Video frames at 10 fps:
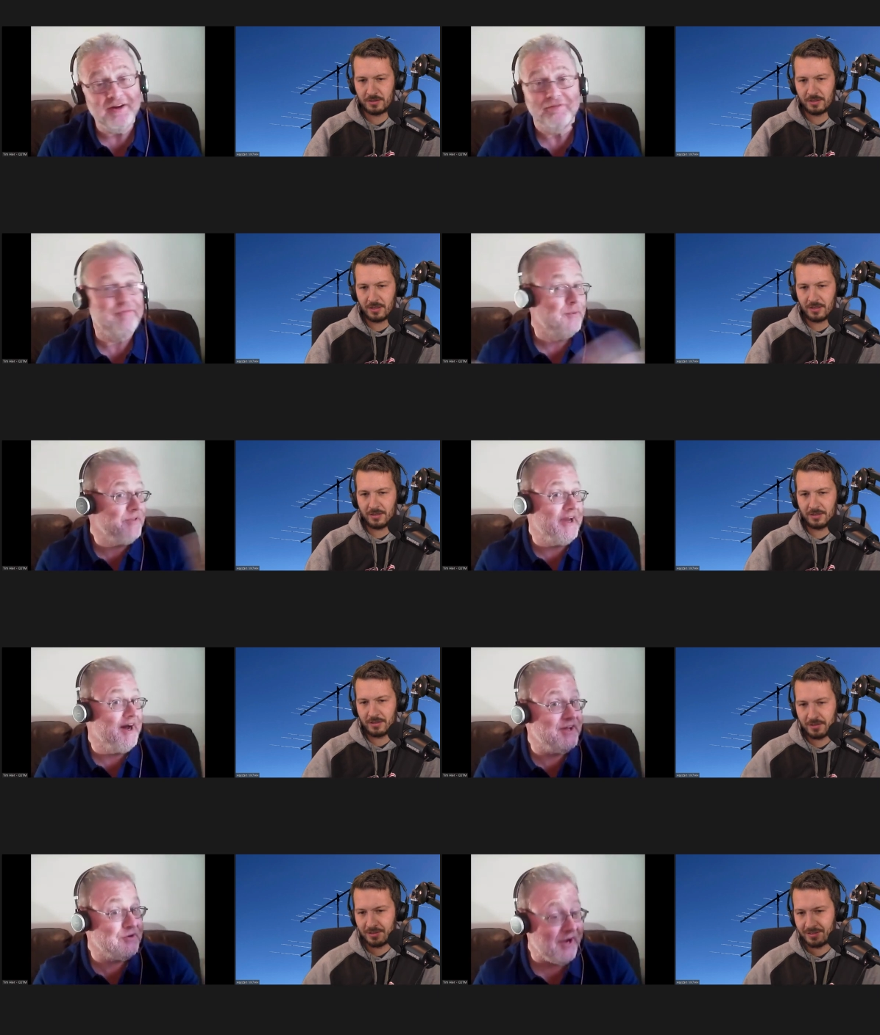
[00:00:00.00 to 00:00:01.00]
Speaker 1: know for what they
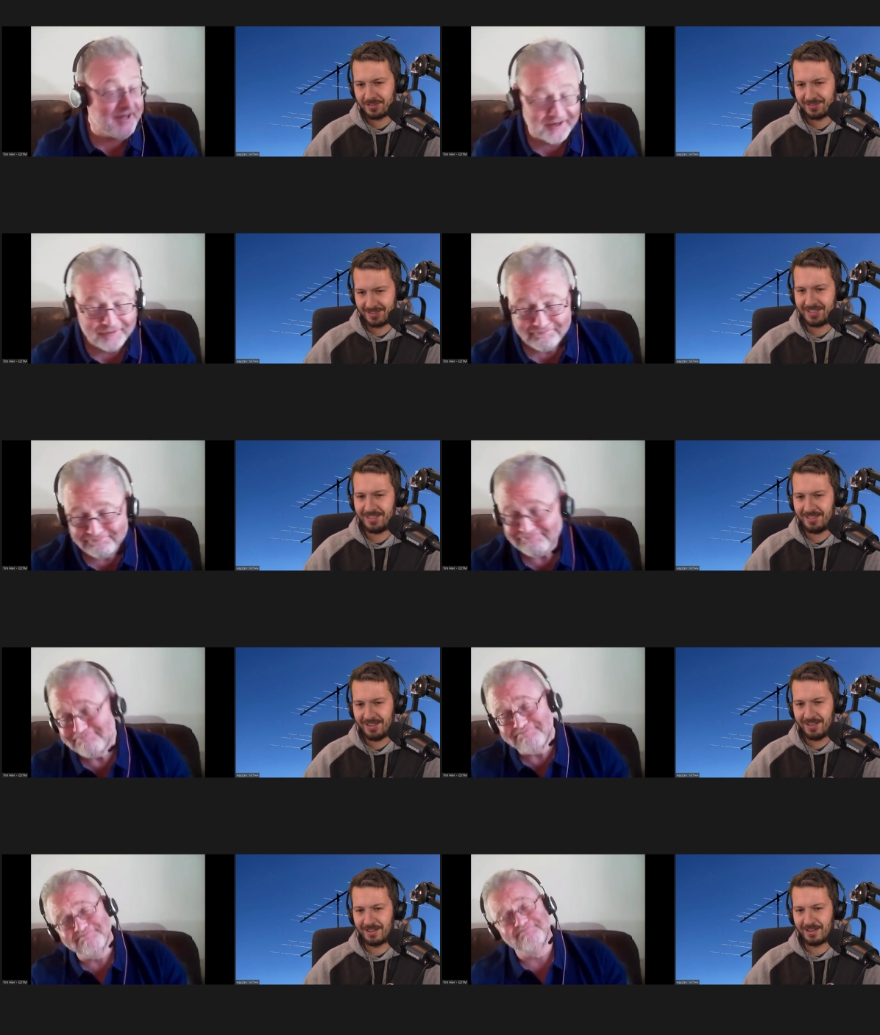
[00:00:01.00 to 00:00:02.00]
are, they're great. You know?
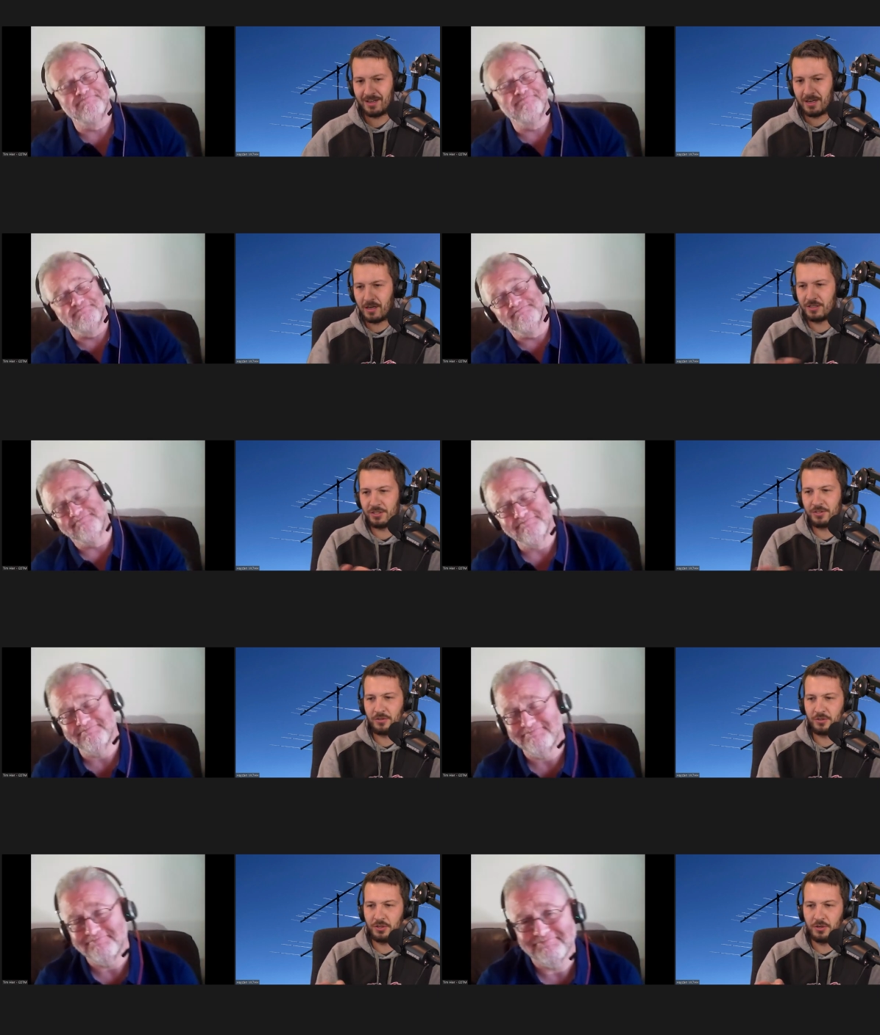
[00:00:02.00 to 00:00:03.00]
Speaker 2: Yeah. No, I just
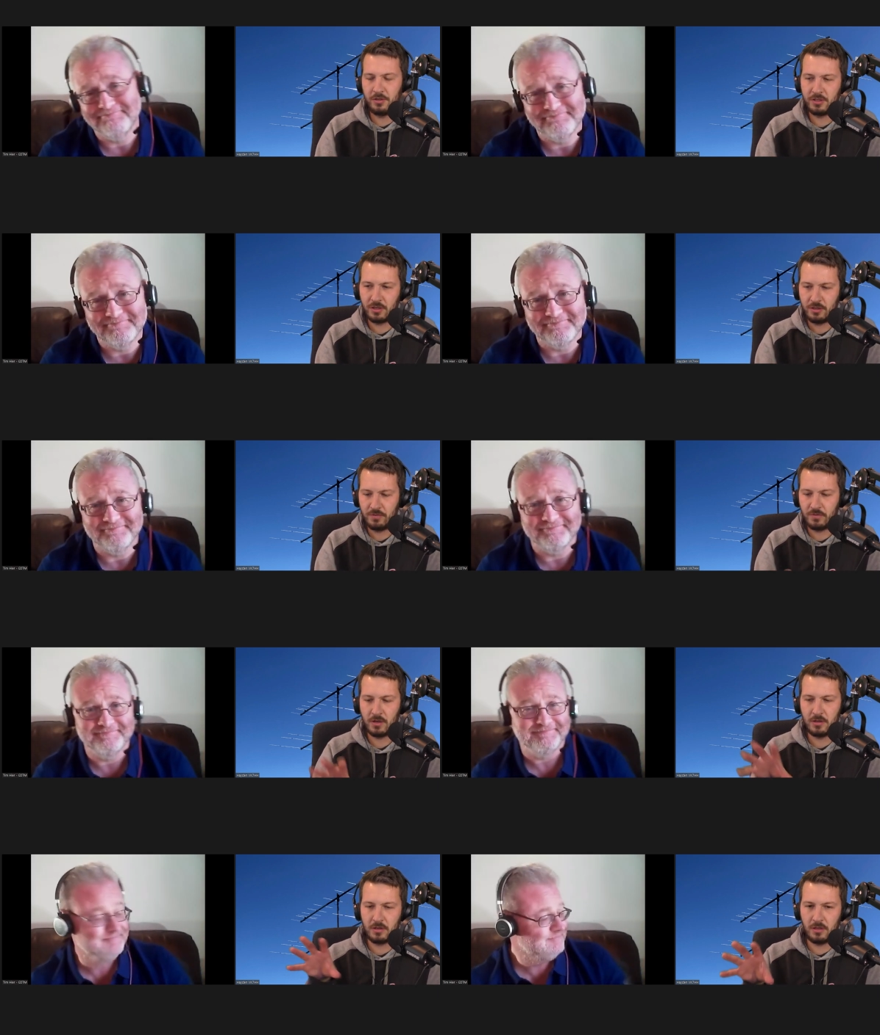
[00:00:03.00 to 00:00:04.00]
saw too. So you've
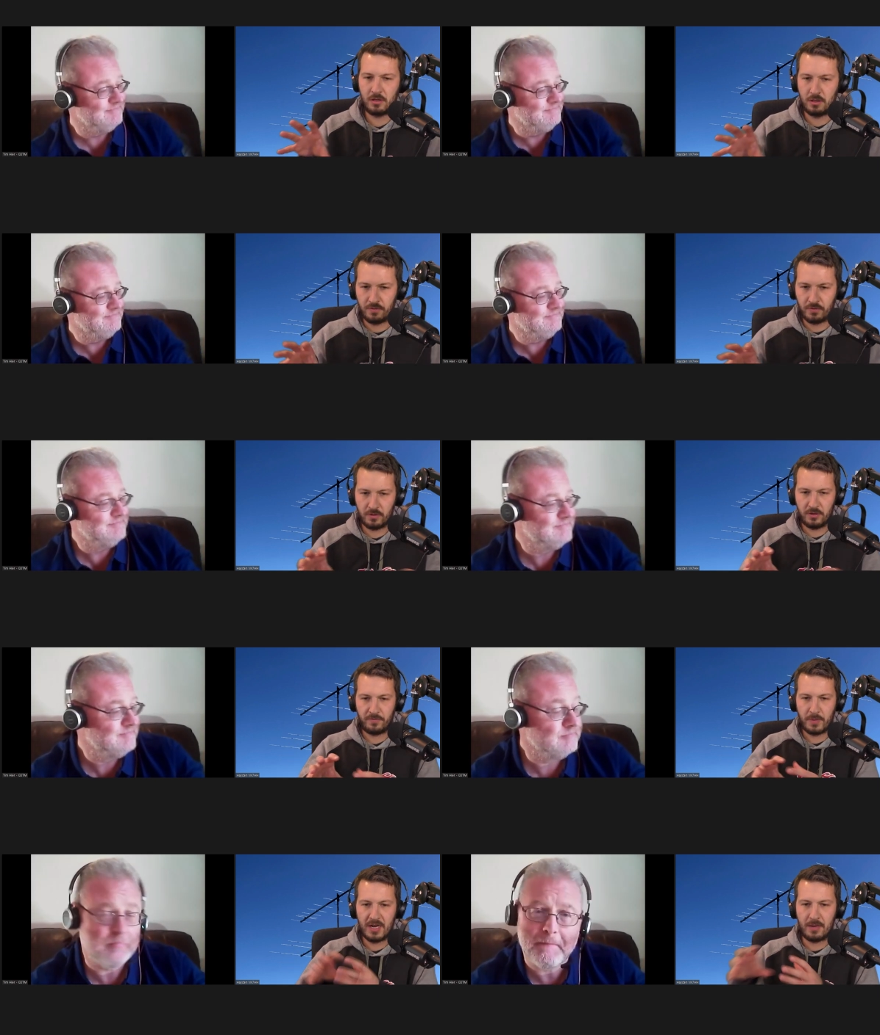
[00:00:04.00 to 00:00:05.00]
got the you've you've
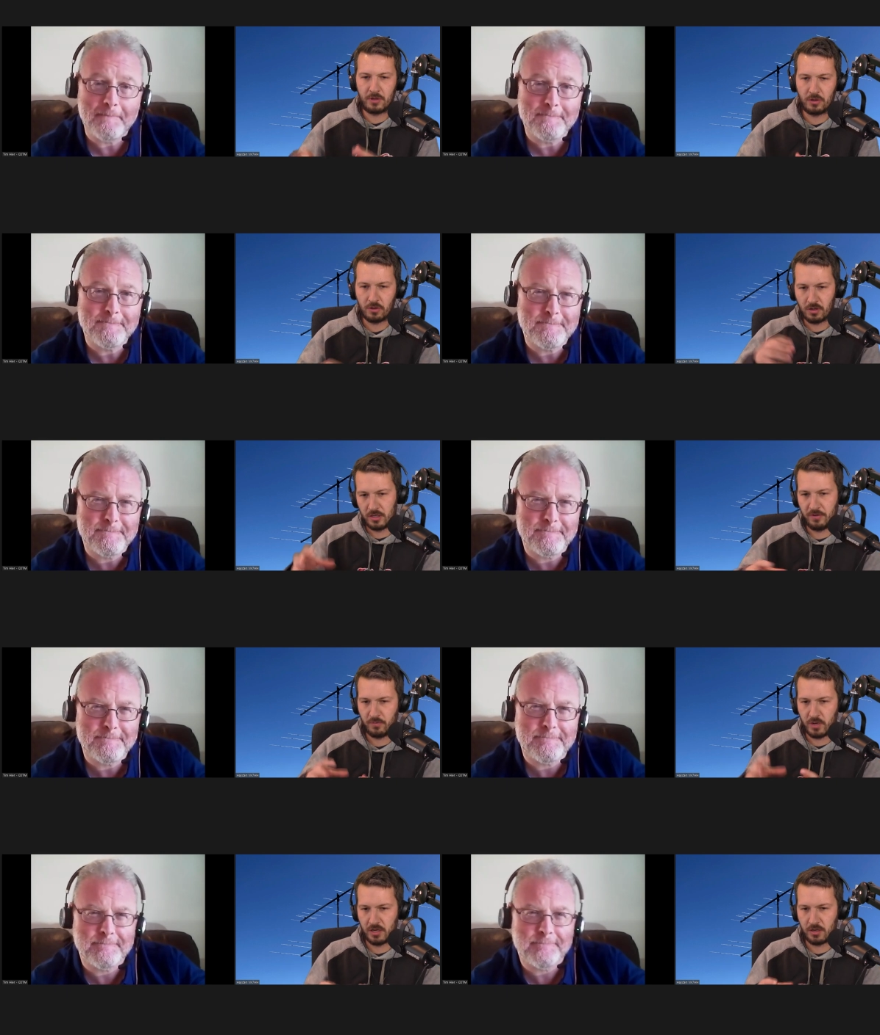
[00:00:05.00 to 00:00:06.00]
made up the coil and you've
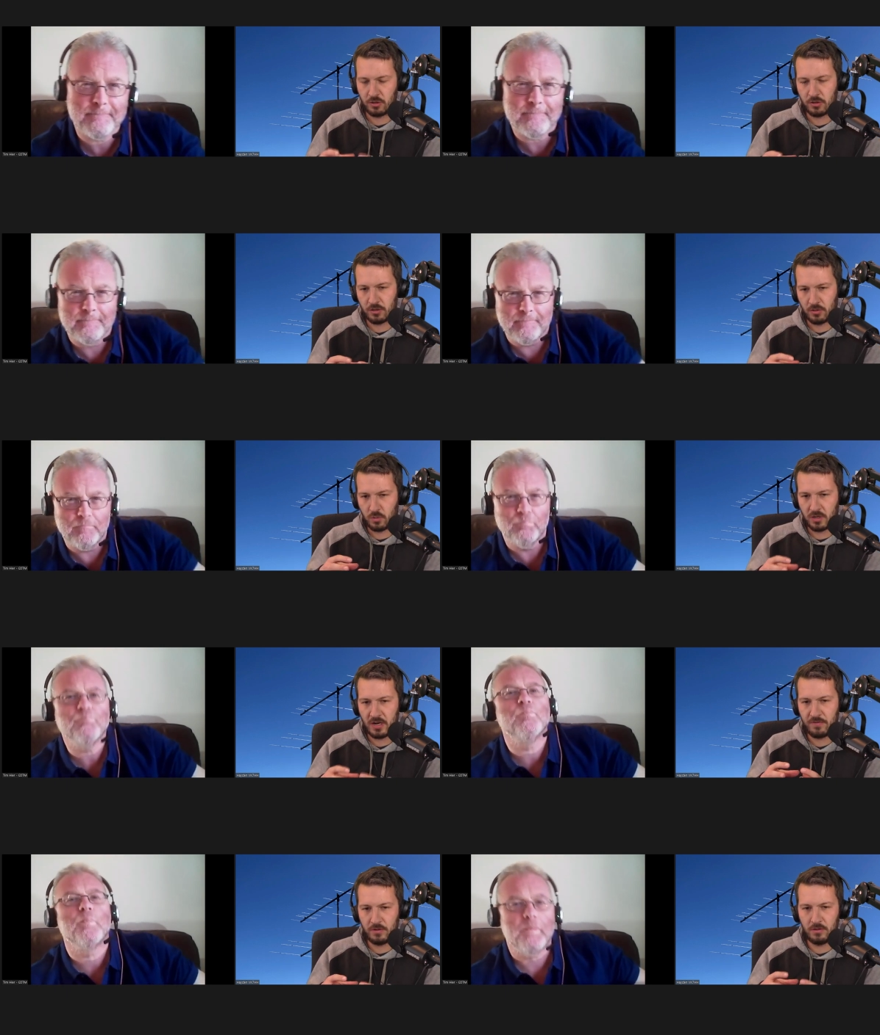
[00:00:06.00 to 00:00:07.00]
wound the coil. What
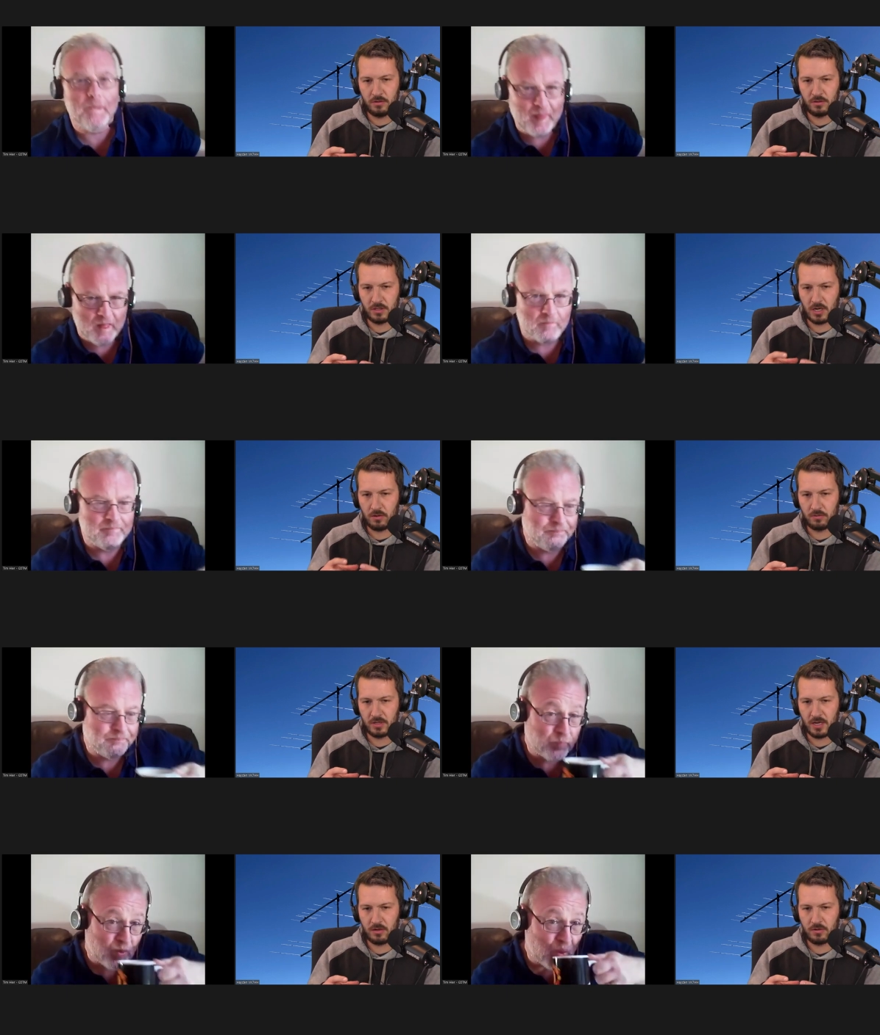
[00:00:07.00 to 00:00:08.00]
have you used to hold
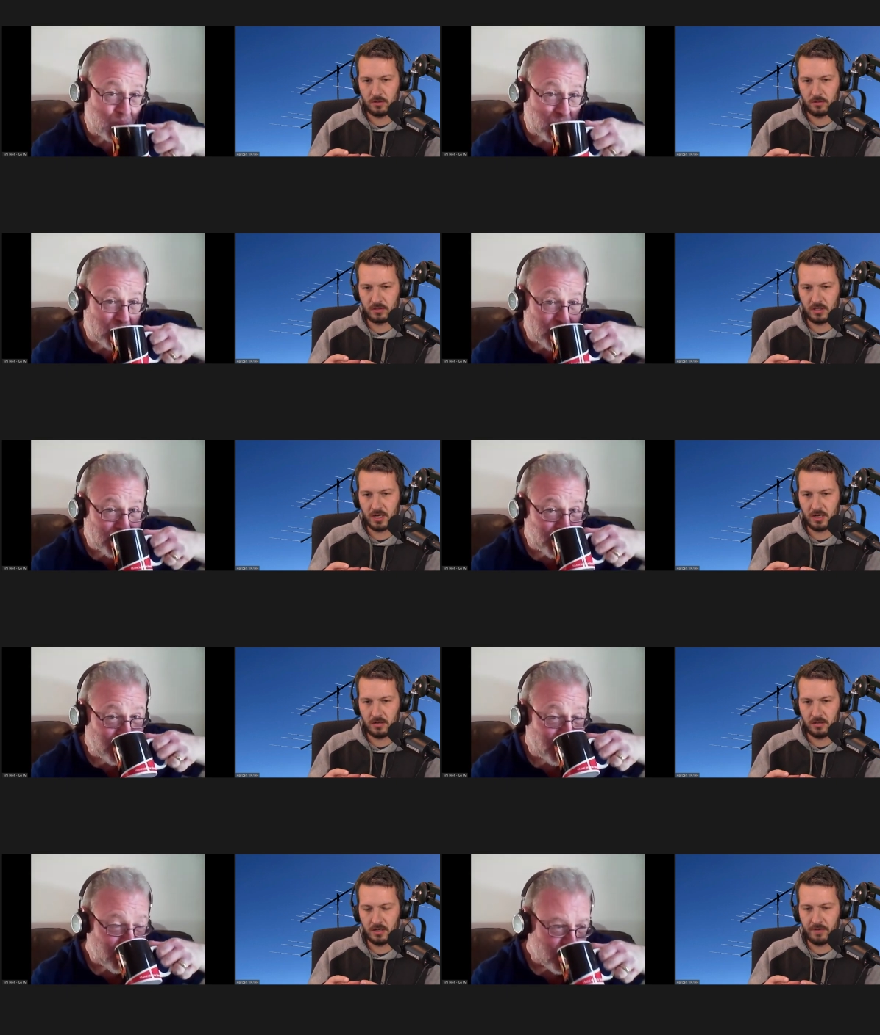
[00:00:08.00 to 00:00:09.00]
that coil together?
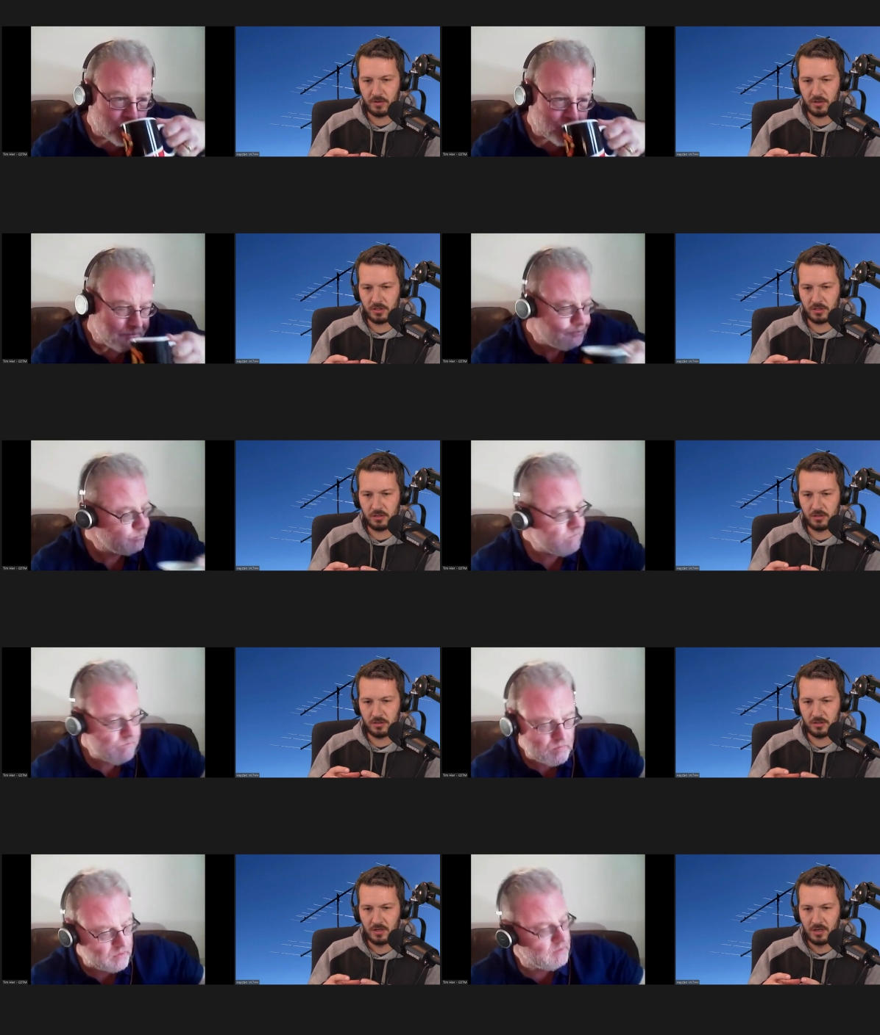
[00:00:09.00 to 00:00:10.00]
Have you just used